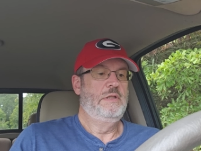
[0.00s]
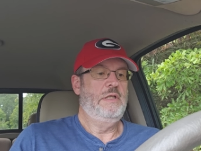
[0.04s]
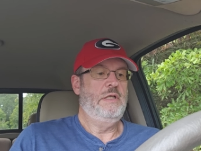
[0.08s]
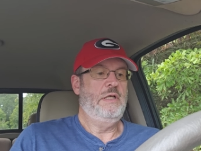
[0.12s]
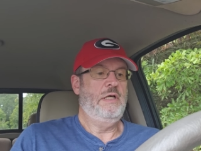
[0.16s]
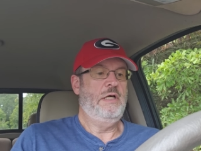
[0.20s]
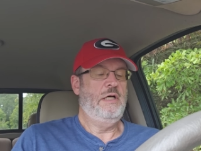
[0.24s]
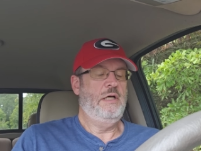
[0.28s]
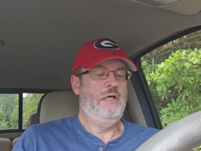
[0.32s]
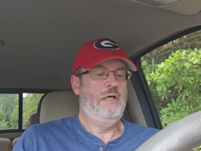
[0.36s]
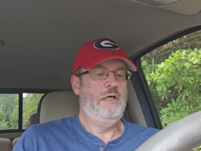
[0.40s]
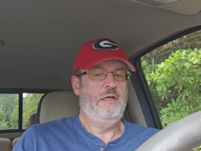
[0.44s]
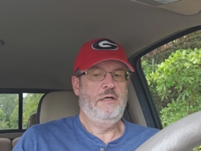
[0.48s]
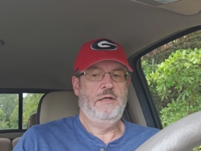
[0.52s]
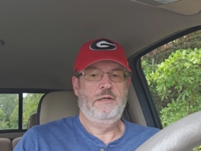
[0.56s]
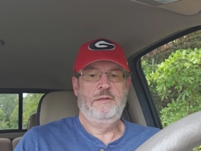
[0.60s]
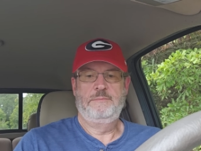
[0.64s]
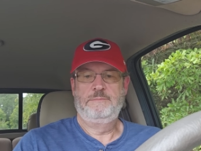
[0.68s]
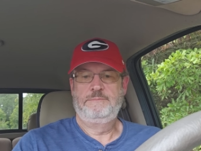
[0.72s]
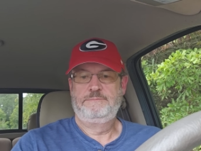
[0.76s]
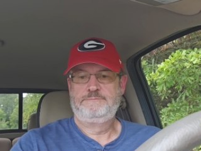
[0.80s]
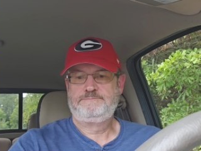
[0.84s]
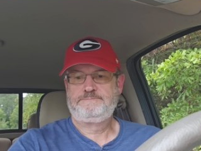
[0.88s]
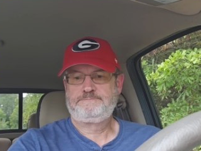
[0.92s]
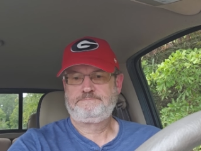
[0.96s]

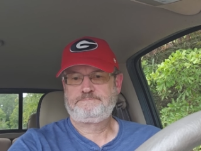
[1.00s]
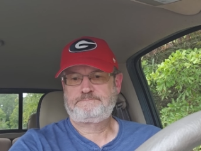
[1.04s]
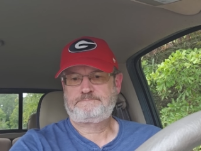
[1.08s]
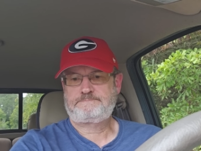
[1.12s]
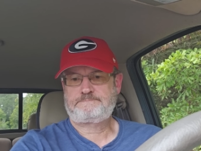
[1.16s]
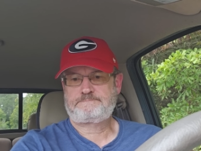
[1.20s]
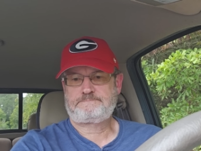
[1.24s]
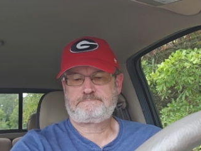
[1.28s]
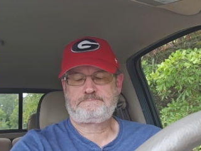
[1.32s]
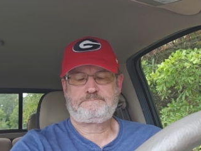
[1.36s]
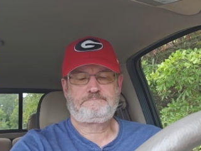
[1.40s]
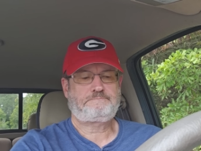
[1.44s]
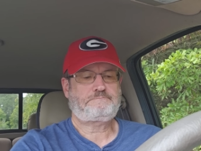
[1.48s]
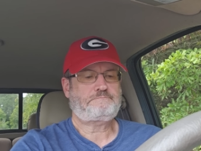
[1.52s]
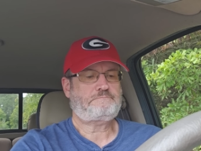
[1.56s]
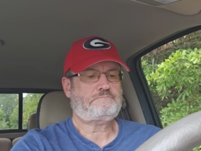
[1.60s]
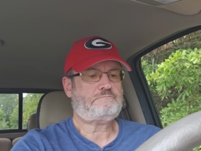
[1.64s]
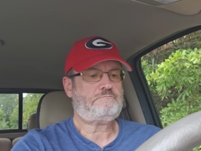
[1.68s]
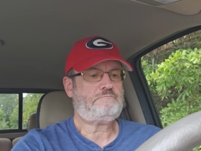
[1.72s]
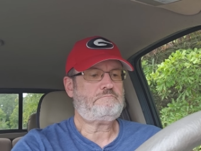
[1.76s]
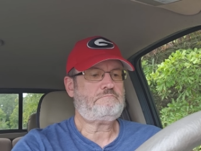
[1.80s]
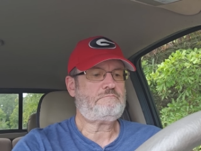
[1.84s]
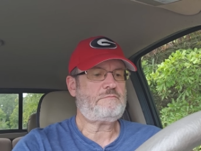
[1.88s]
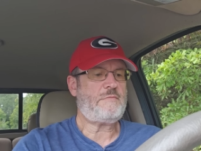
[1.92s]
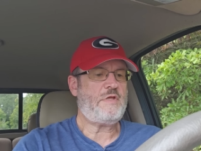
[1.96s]
Um,
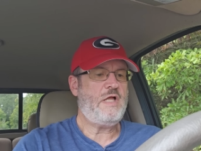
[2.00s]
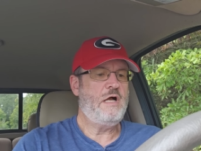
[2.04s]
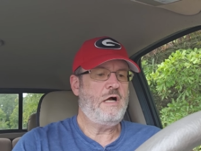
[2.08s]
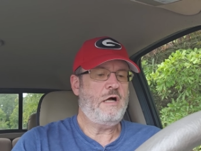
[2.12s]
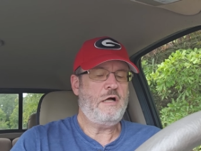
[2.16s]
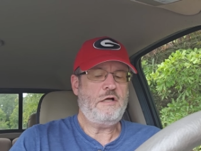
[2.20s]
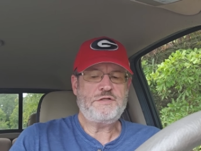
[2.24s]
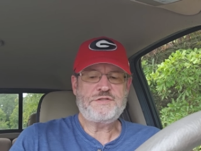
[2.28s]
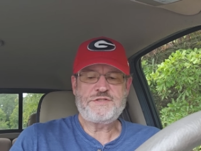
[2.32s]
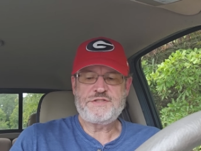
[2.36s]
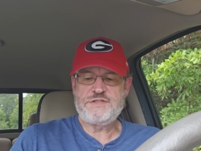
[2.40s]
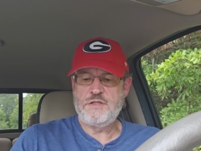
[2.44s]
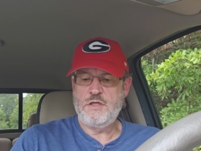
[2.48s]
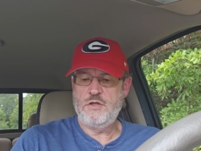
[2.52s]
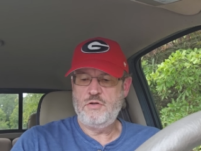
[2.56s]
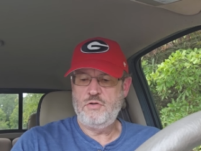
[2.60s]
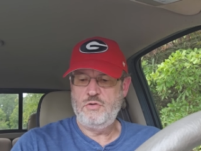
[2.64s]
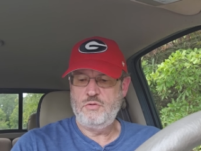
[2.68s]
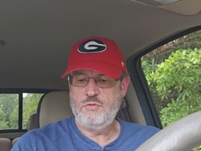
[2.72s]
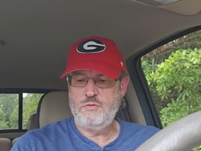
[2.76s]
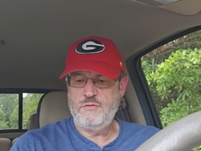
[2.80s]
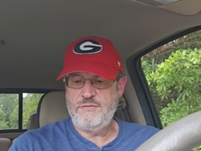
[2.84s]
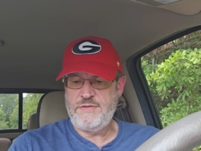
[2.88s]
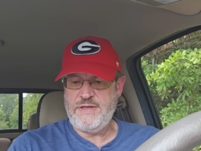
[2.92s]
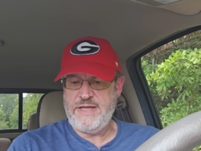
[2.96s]

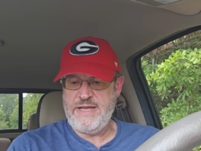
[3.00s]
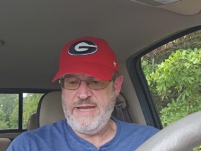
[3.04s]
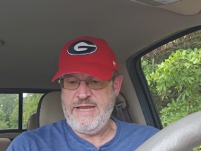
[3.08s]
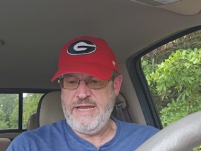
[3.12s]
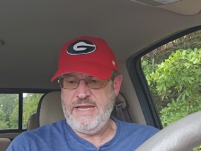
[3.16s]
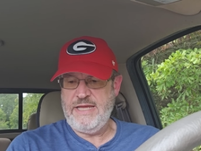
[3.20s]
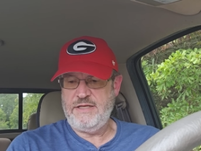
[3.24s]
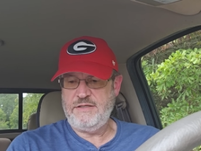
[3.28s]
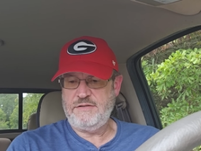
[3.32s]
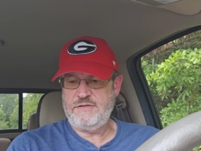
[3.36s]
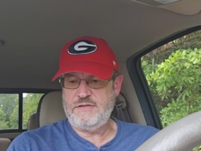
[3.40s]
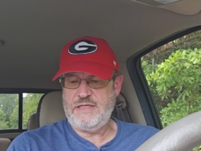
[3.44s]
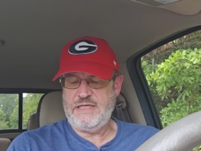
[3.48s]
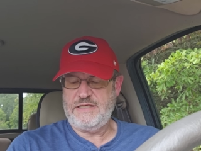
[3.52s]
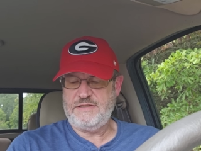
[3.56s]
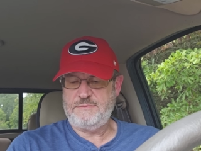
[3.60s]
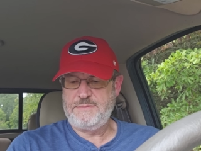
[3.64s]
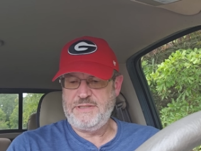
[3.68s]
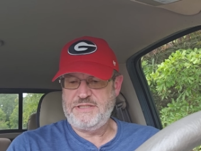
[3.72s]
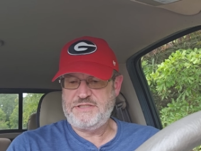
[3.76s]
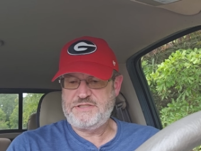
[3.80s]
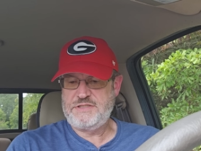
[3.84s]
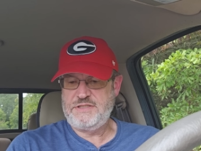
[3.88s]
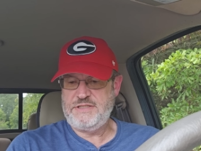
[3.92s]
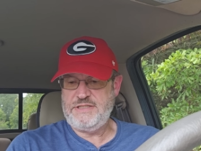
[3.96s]
also, the ant I
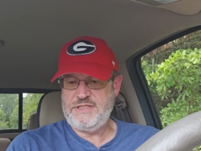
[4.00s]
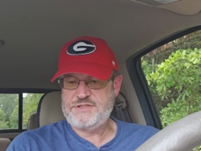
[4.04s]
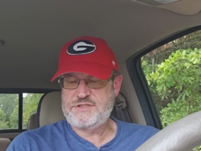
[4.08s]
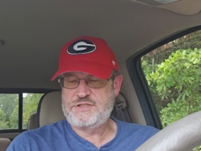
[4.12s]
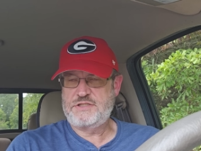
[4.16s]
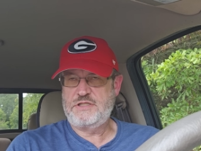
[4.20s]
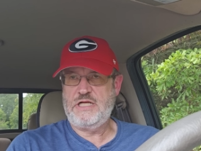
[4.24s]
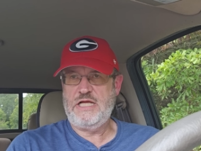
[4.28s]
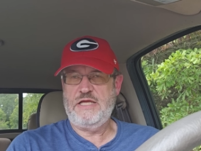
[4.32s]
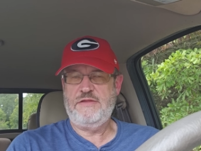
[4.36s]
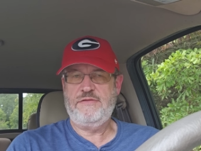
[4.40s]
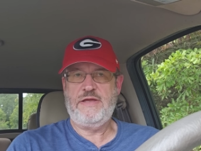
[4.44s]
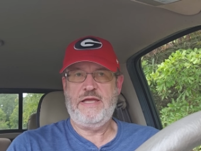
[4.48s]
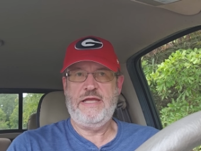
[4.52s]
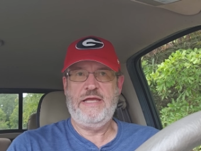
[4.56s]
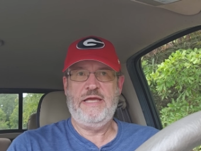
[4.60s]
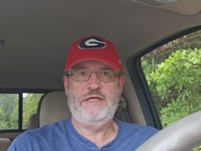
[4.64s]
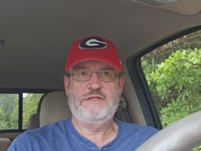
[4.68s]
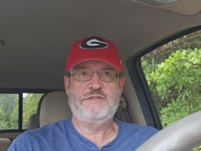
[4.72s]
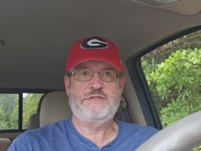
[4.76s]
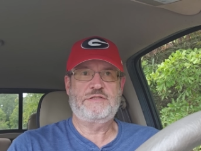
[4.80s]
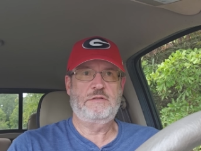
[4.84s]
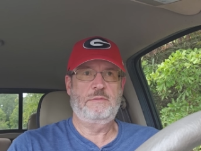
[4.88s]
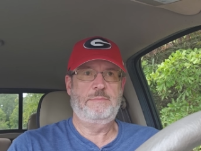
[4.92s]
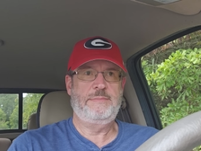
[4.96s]
mentioned yesterday, the
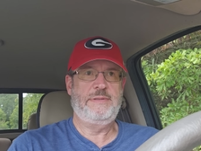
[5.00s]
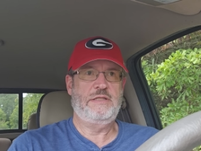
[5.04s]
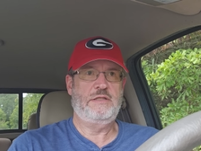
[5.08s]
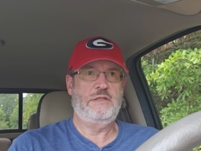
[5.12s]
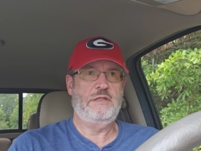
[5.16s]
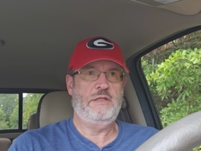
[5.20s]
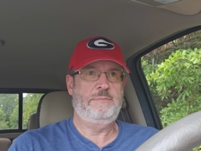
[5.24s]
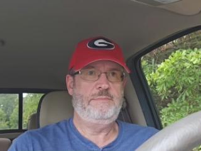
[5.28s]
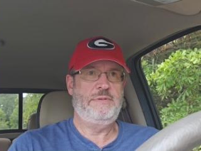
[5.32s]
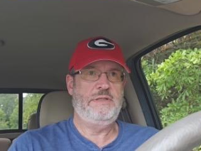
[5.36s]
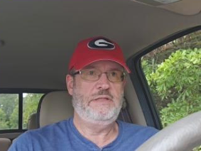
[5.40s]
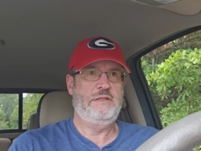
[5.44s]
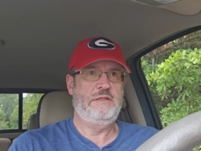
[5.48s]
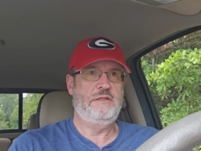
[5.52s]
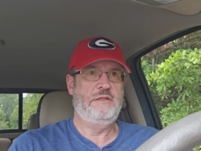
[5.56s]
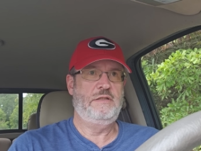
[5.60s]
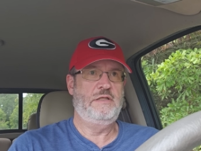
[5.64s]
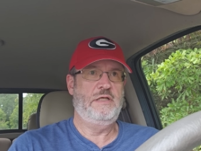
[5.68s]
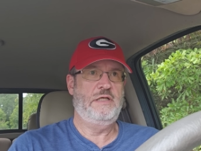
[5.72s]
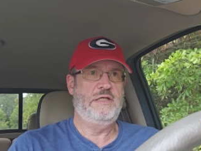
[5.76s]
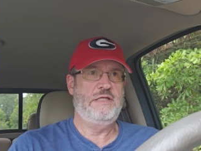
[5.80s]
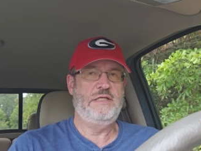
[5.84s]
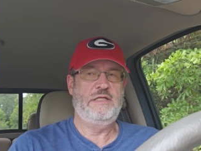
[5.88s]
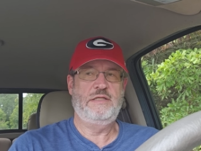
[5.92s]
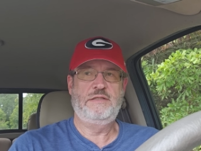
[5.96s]
ant's a bit, a bit,
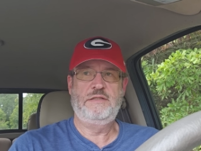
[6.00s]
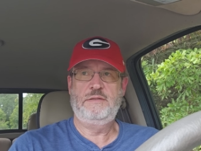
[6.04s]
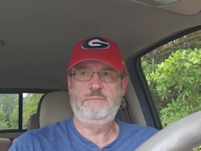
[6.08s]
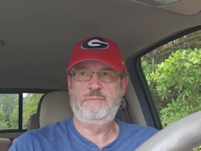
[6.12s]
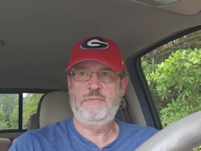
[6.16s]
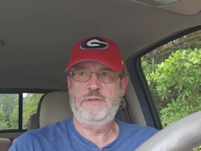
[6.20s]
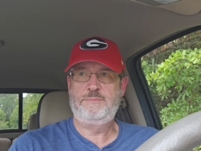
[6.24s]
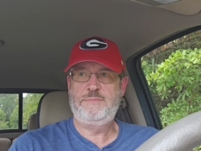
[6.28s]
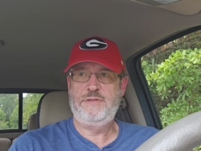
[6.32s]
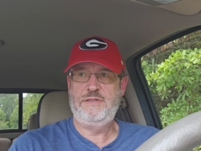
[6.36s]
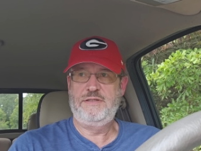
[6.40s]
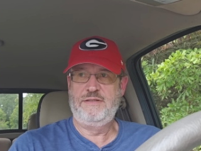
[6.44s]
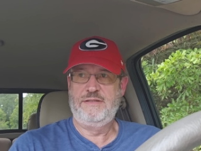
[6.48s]
nut, a